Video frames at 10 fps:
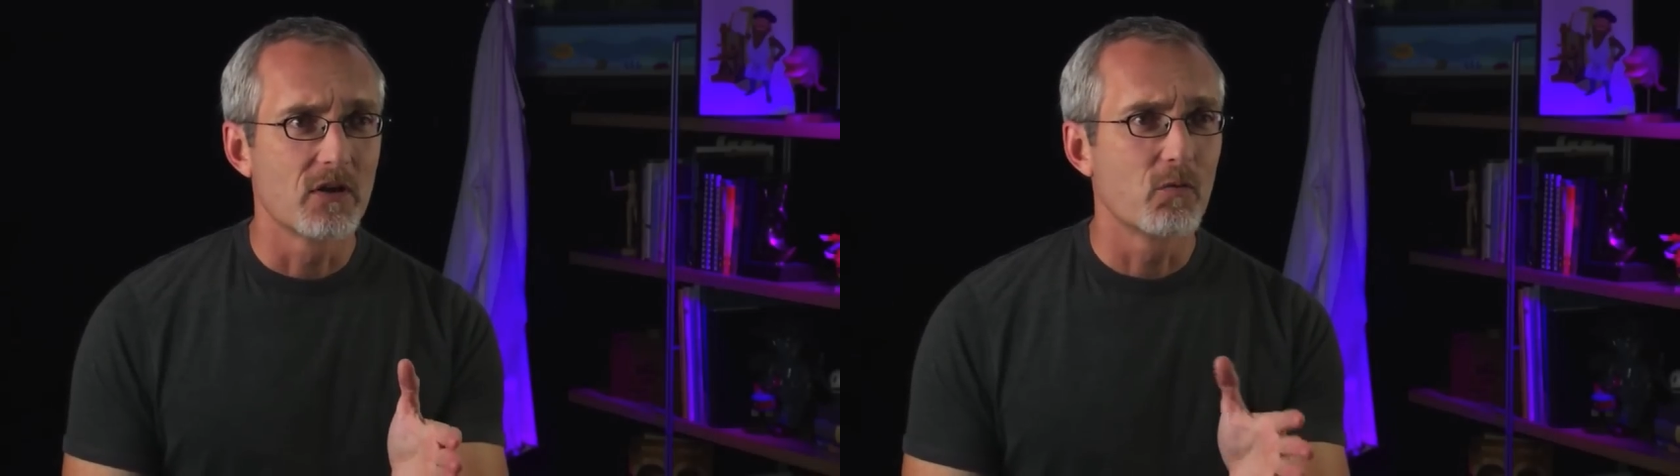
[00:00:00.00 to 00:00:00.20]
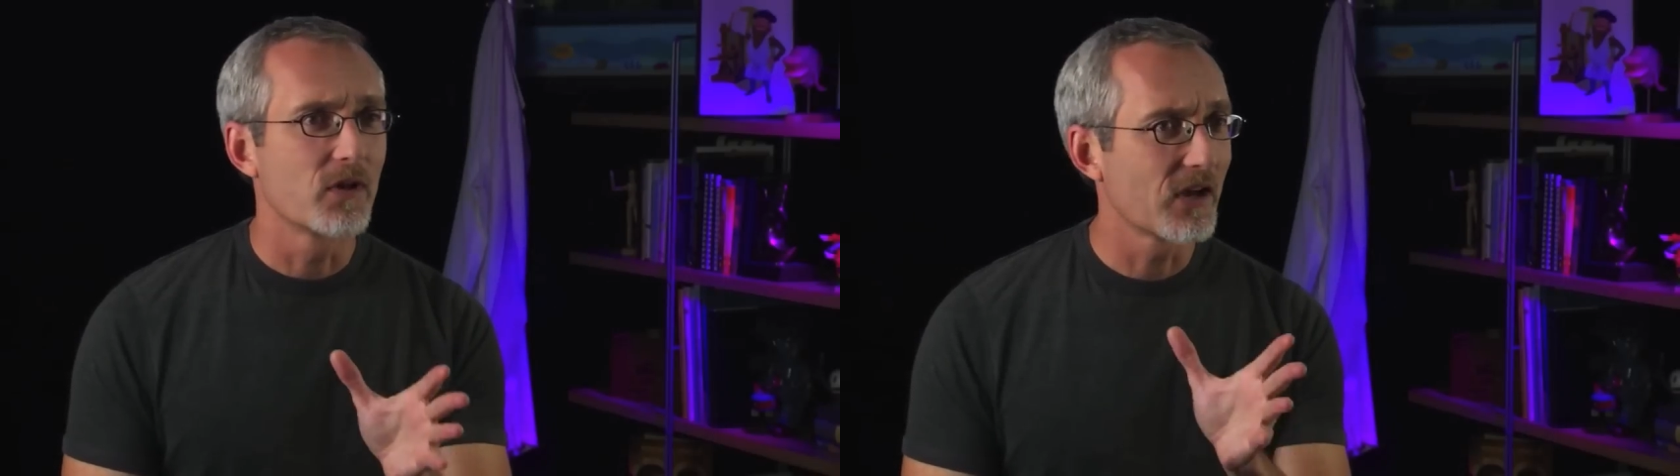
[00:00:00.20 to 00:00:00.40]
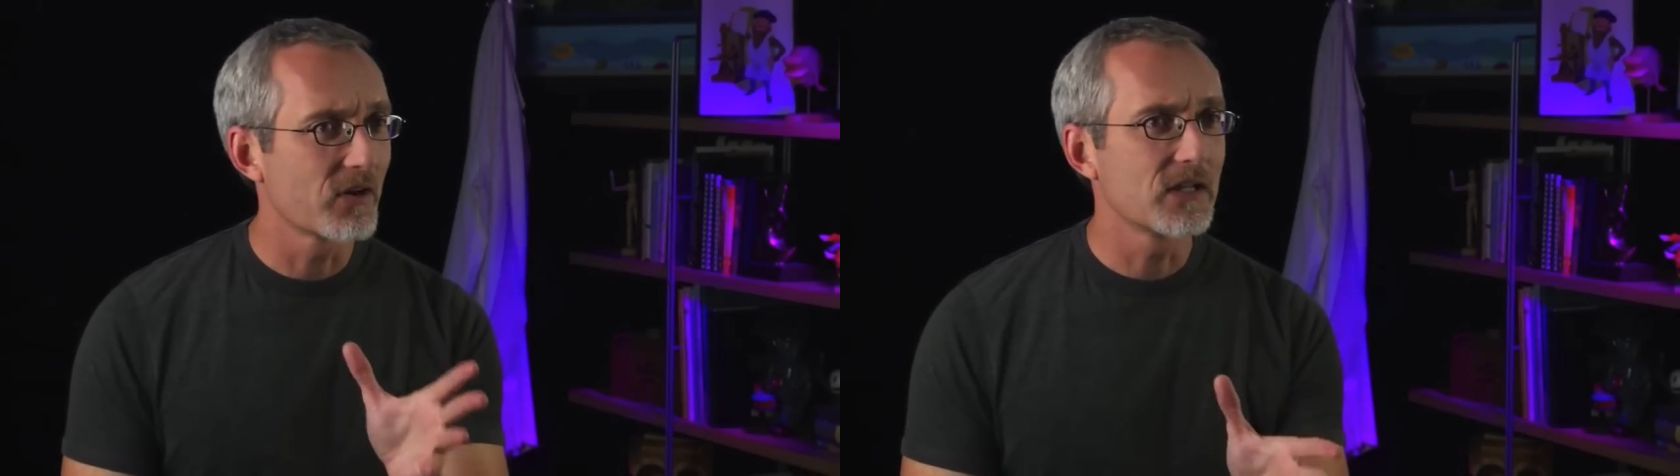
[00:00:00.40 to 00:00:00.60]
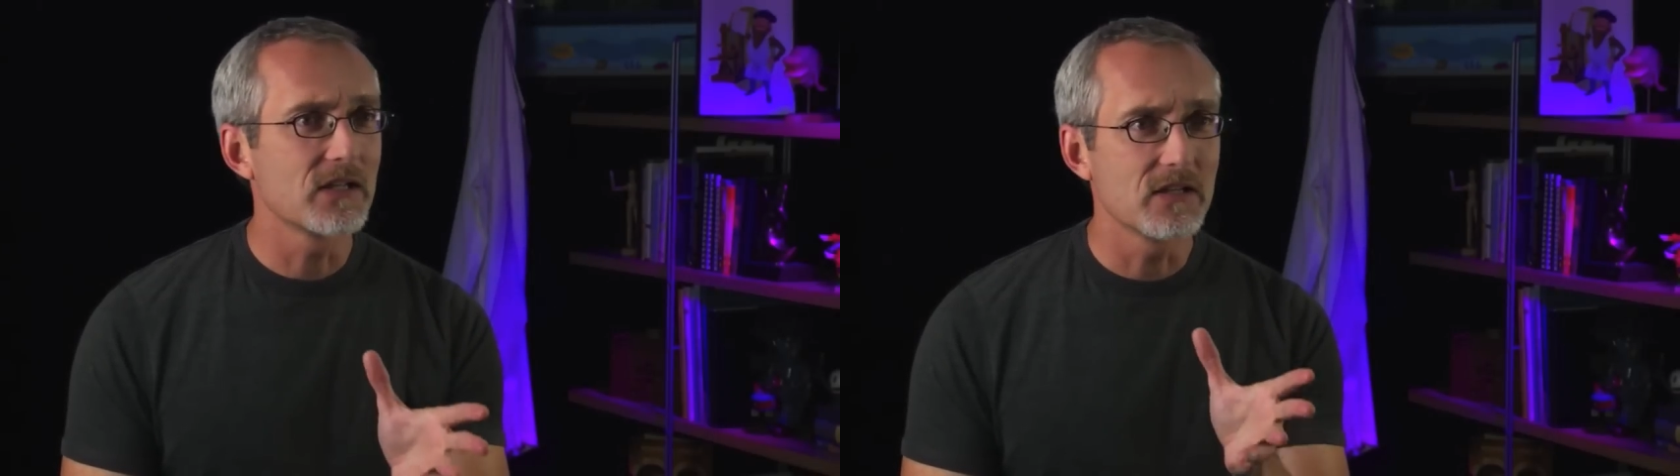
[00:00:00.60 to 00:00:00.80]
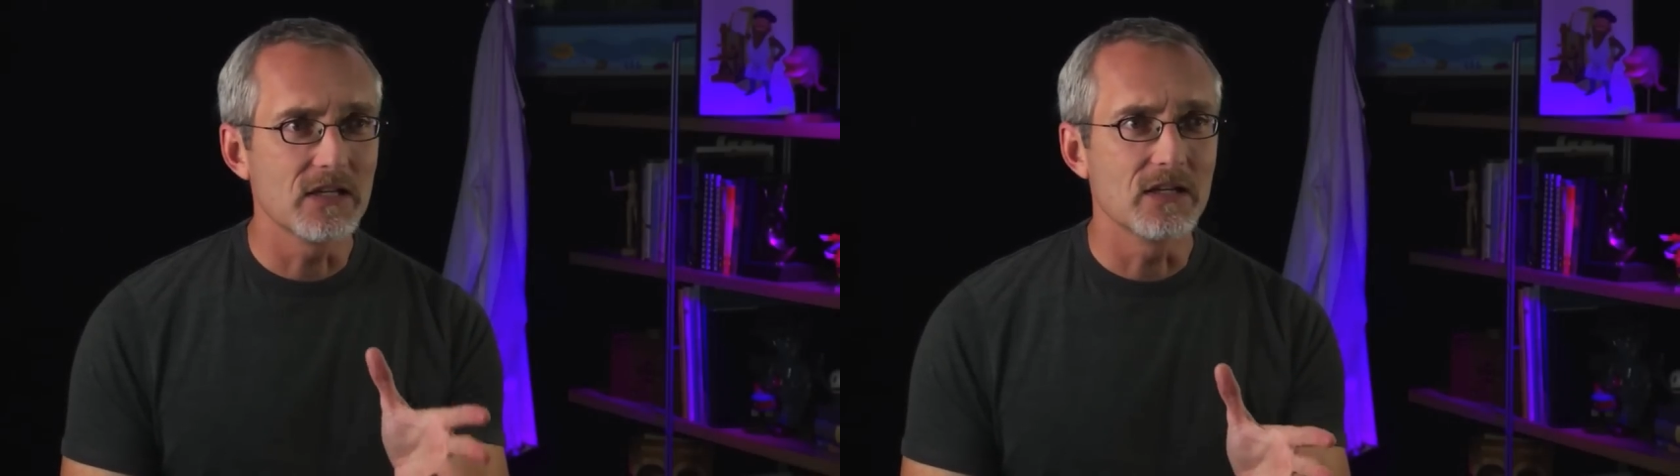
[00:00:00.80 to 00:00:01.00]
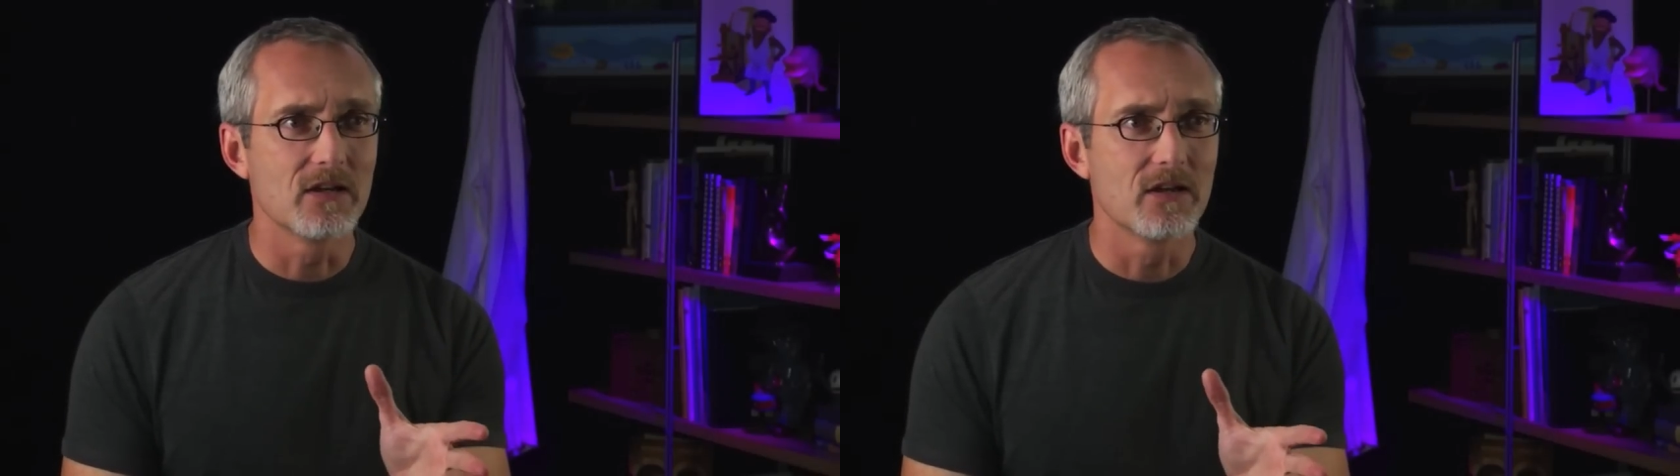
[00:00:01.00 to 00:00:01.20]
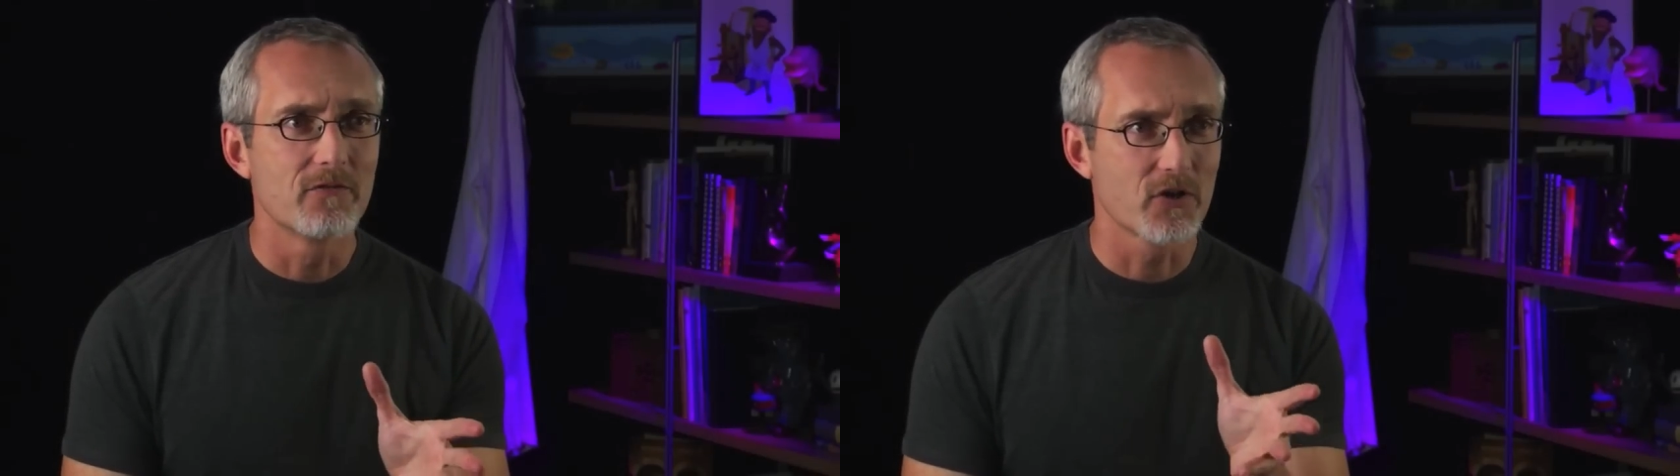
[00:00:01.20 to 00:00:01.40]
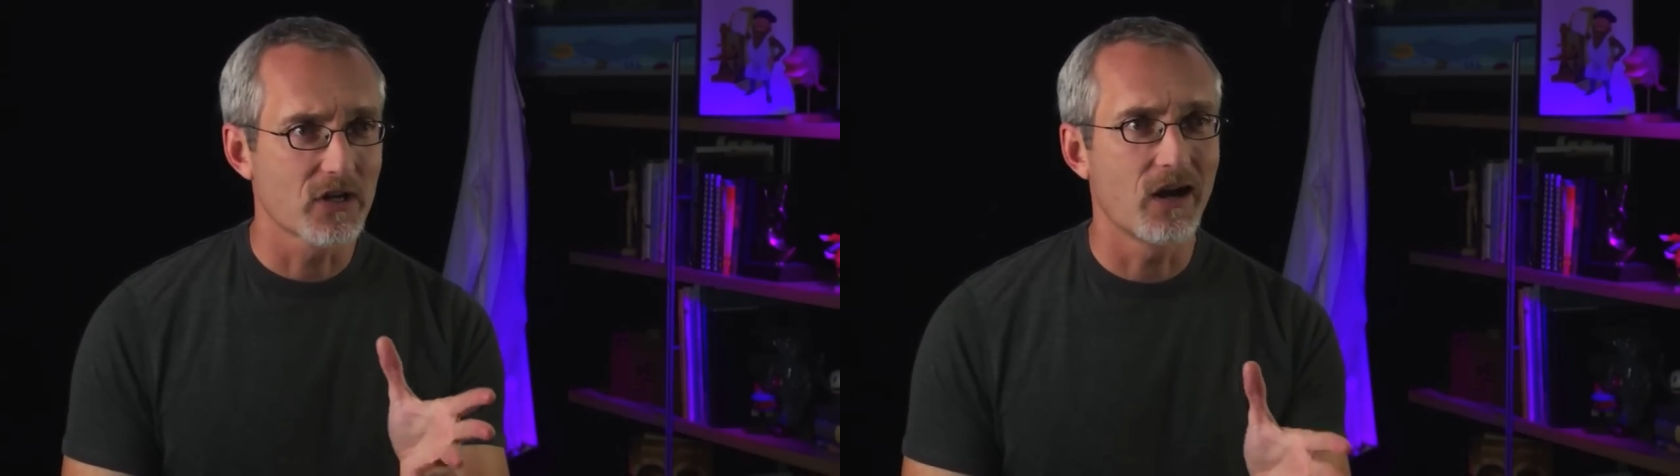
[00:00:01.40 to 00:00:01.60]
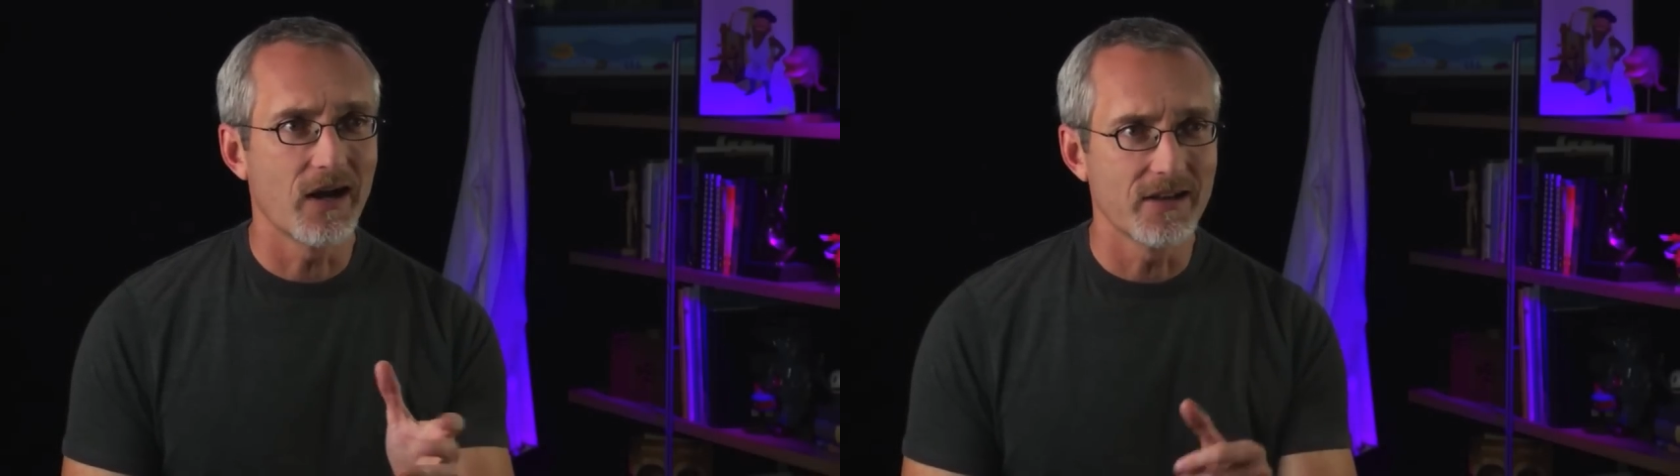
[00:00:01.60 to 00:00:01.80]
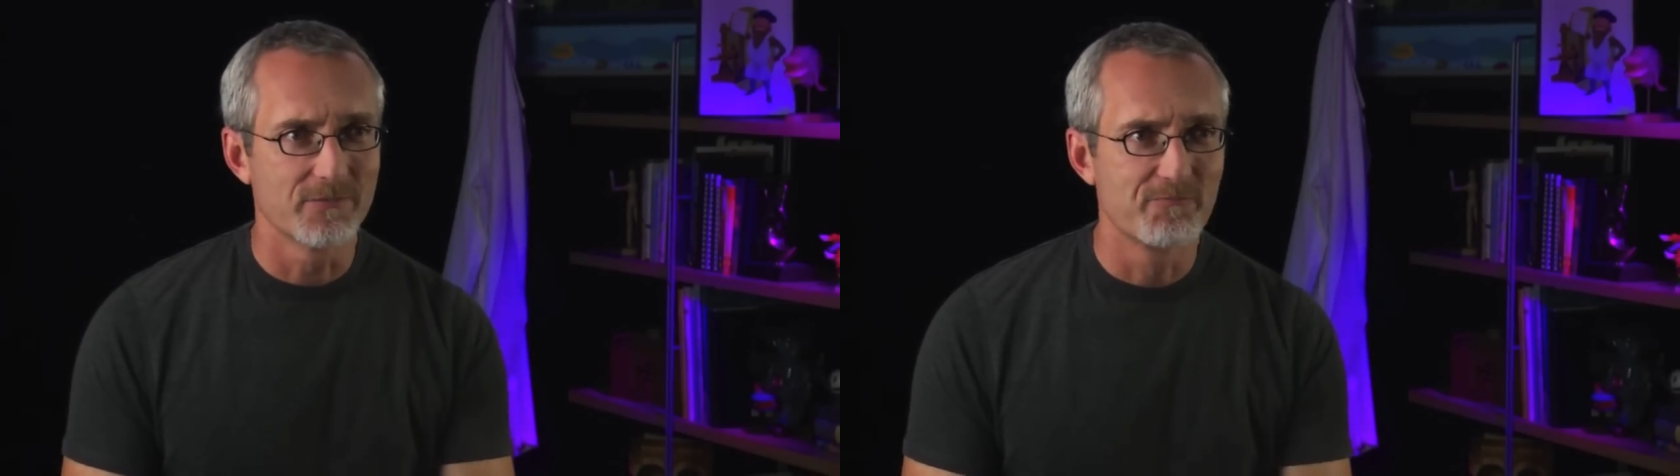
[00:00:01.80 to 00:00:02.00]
without any need for God.